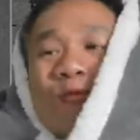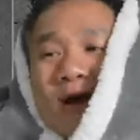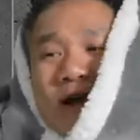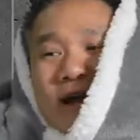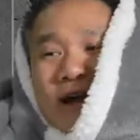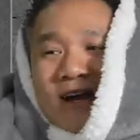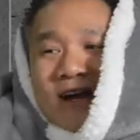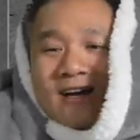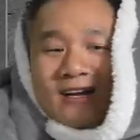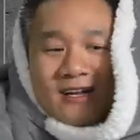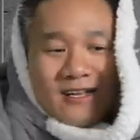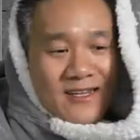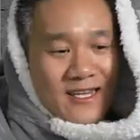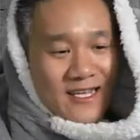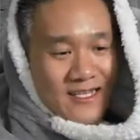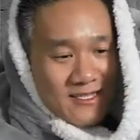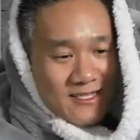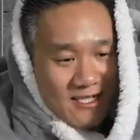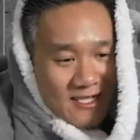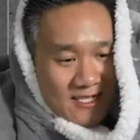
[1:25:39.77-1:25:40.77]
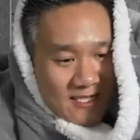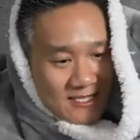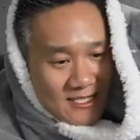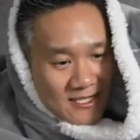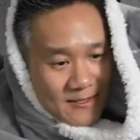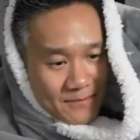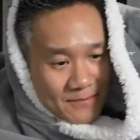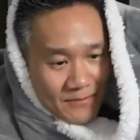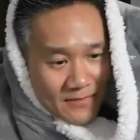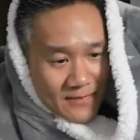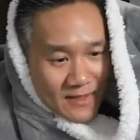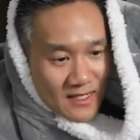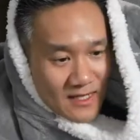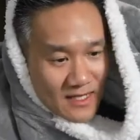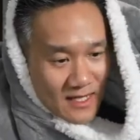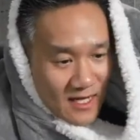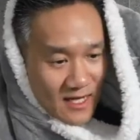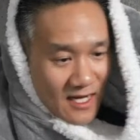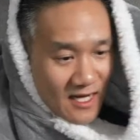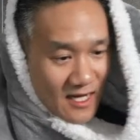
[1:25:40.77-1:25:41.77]
wear like this.
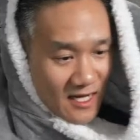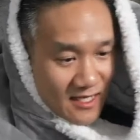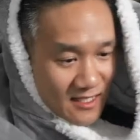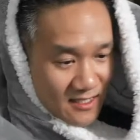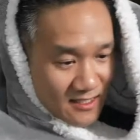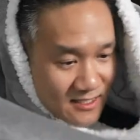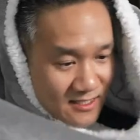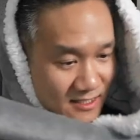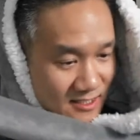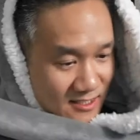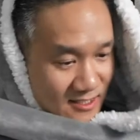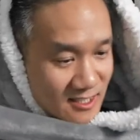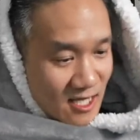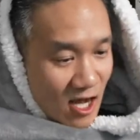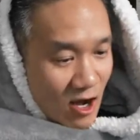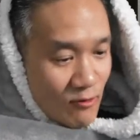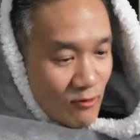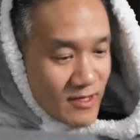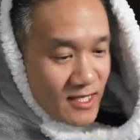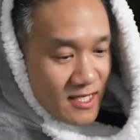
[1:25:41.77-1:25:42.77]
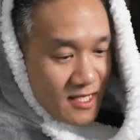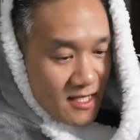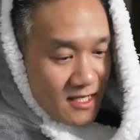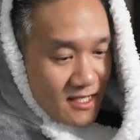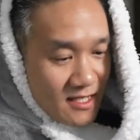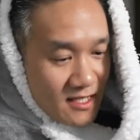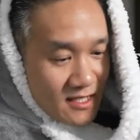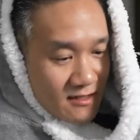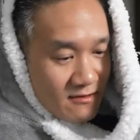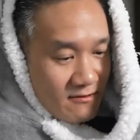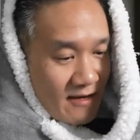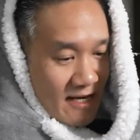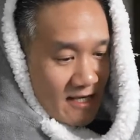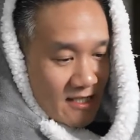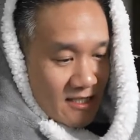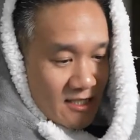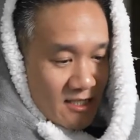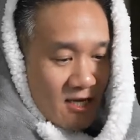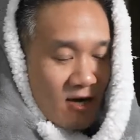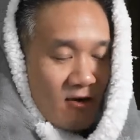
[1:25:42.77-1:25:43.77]
Uh, Zoe, wait,
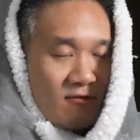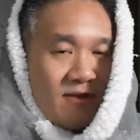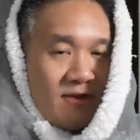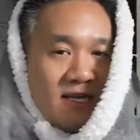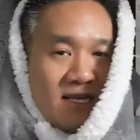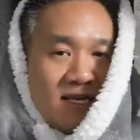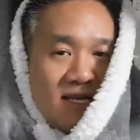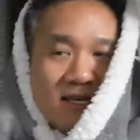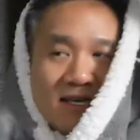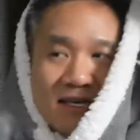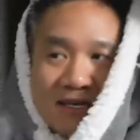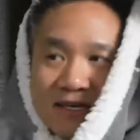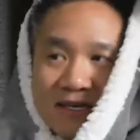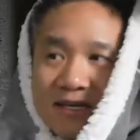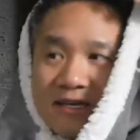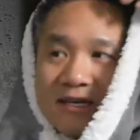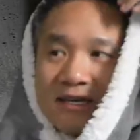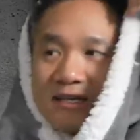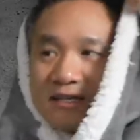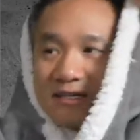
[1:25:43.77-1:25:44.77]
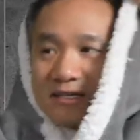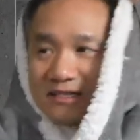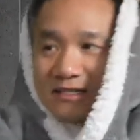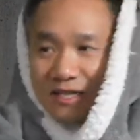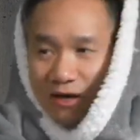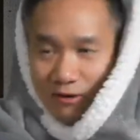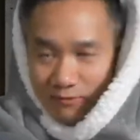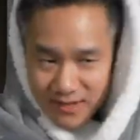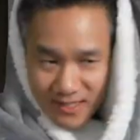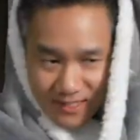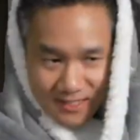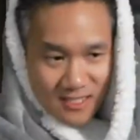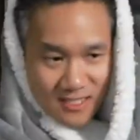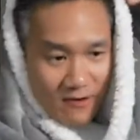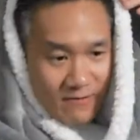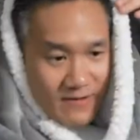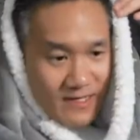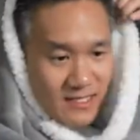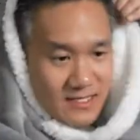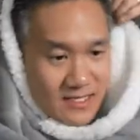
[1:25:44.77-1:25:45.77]
Zoe, Zoe,
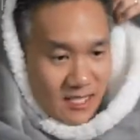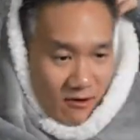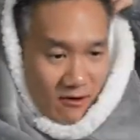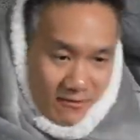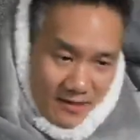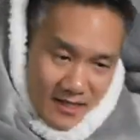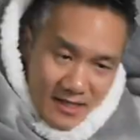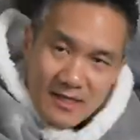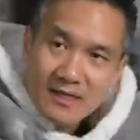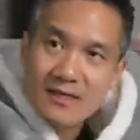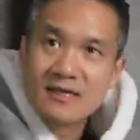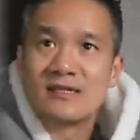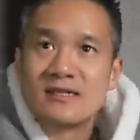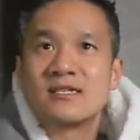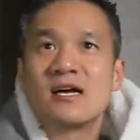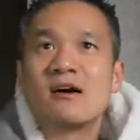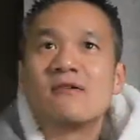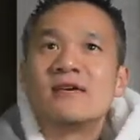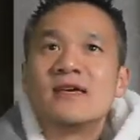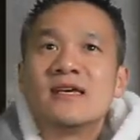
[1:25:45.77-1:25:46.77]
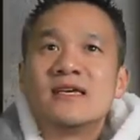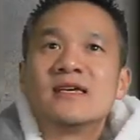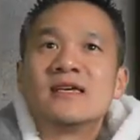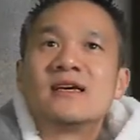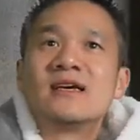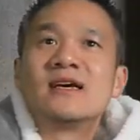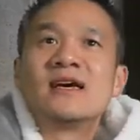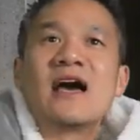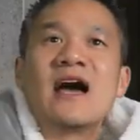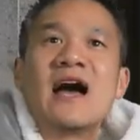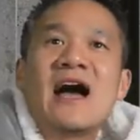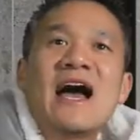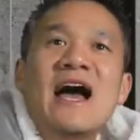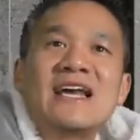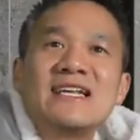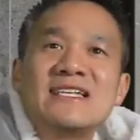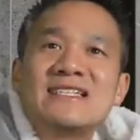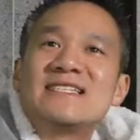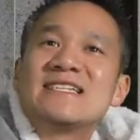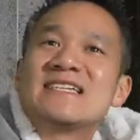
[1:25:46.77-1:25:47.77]
Zoe, Zoe, Zoe,
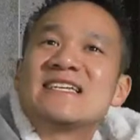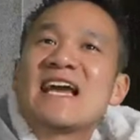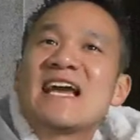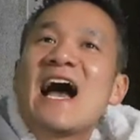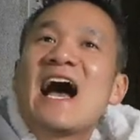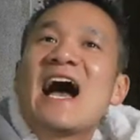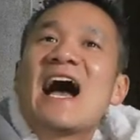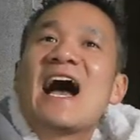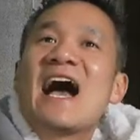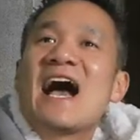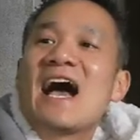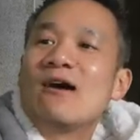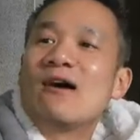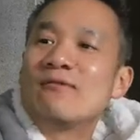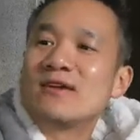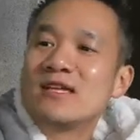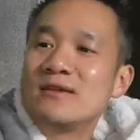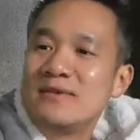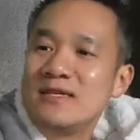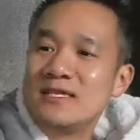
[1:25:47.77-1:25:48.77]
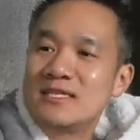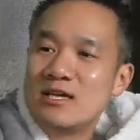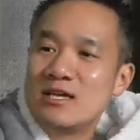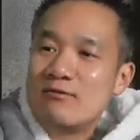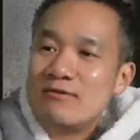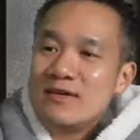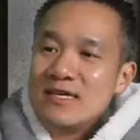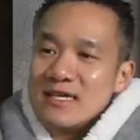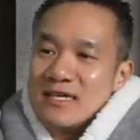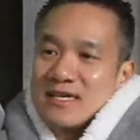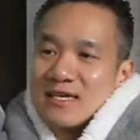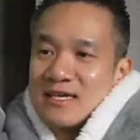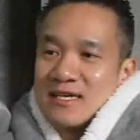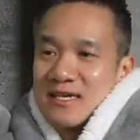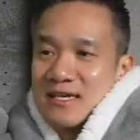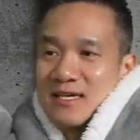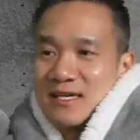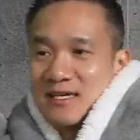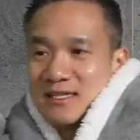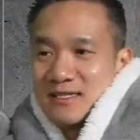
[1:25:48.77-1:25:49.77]
Isiga. What do you mean Zoe?
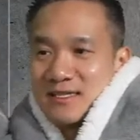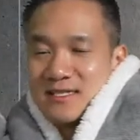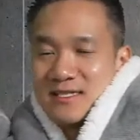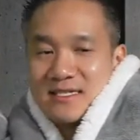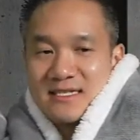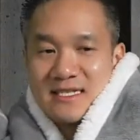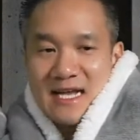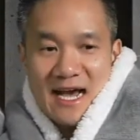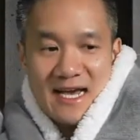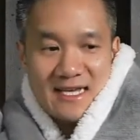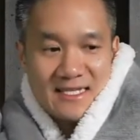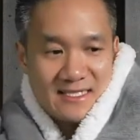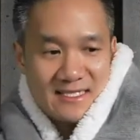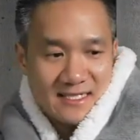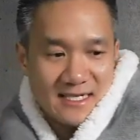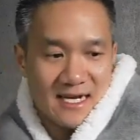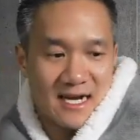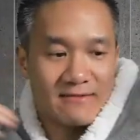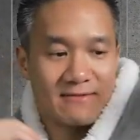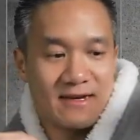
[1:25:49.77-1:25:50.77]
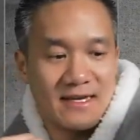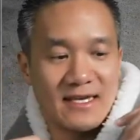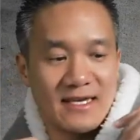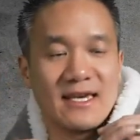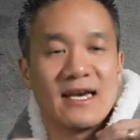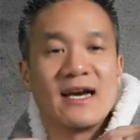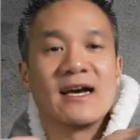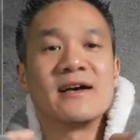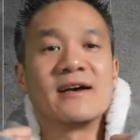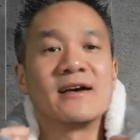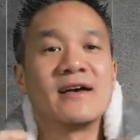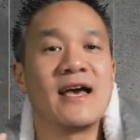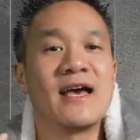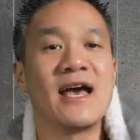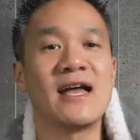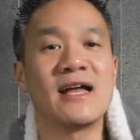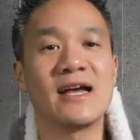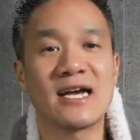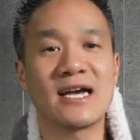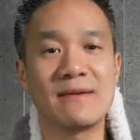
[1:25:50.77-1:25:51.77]
This is the Isiga right here.
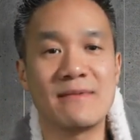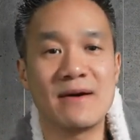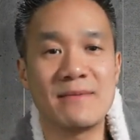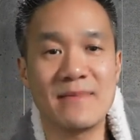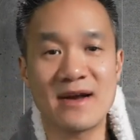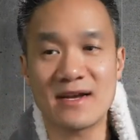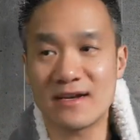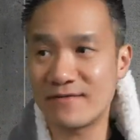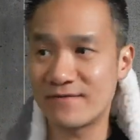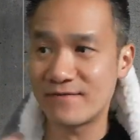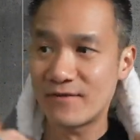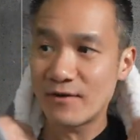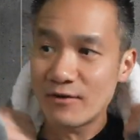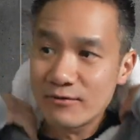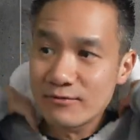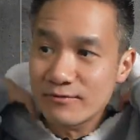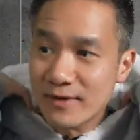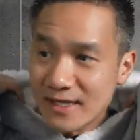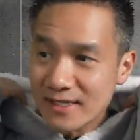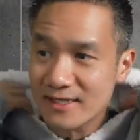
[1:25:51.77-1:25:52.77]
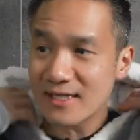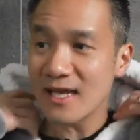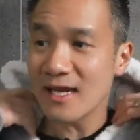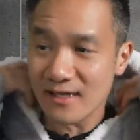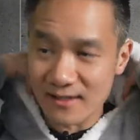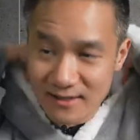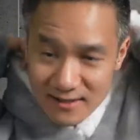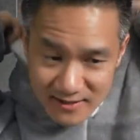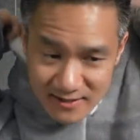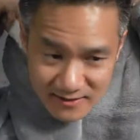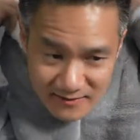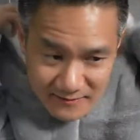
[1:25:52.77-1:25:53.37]
And I got my microphone right there.